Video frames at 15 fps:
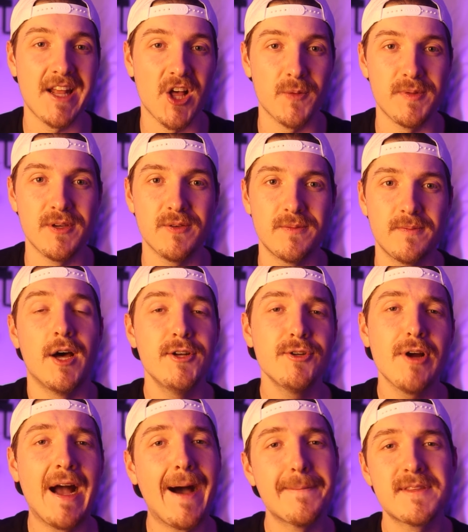help you.
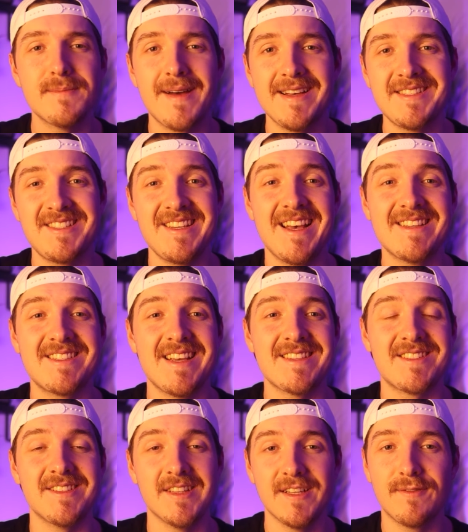Under Optimize C S
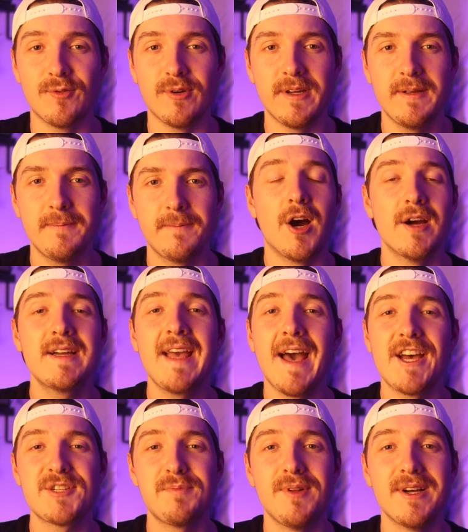S Delivery, our
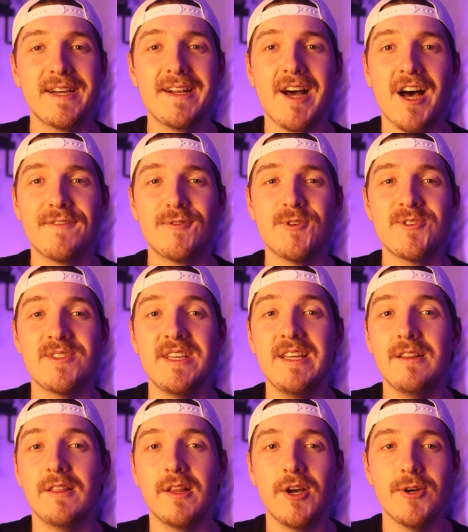cache plugin offers
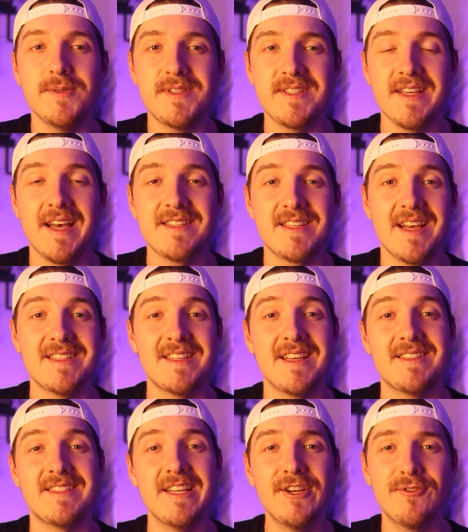the Load C S S
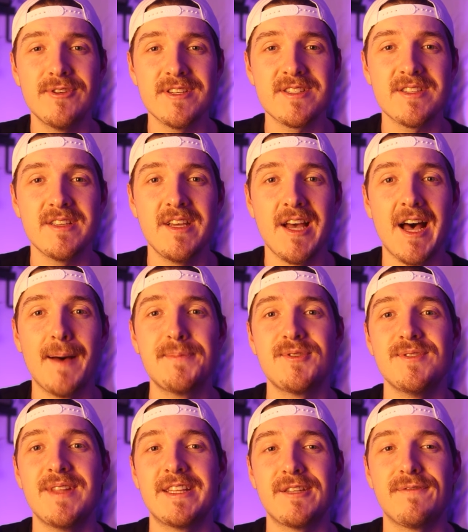Asynchronously
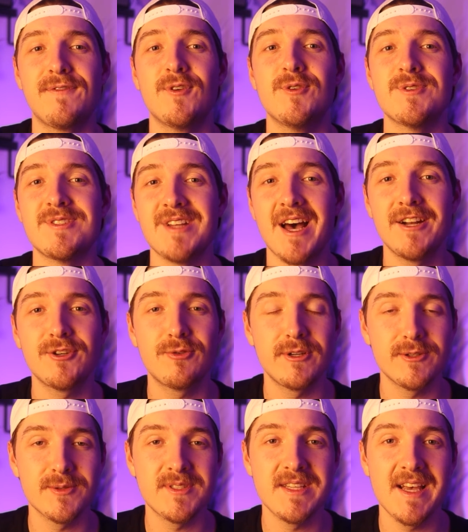option that defers
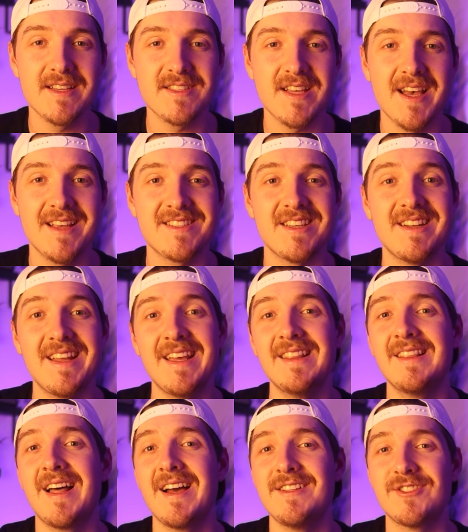non-critical C S S and
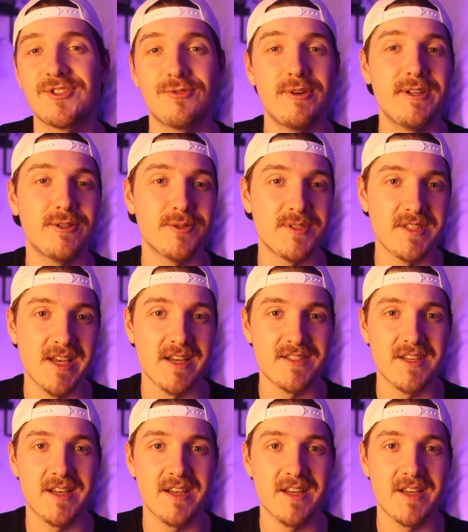inlines critical C S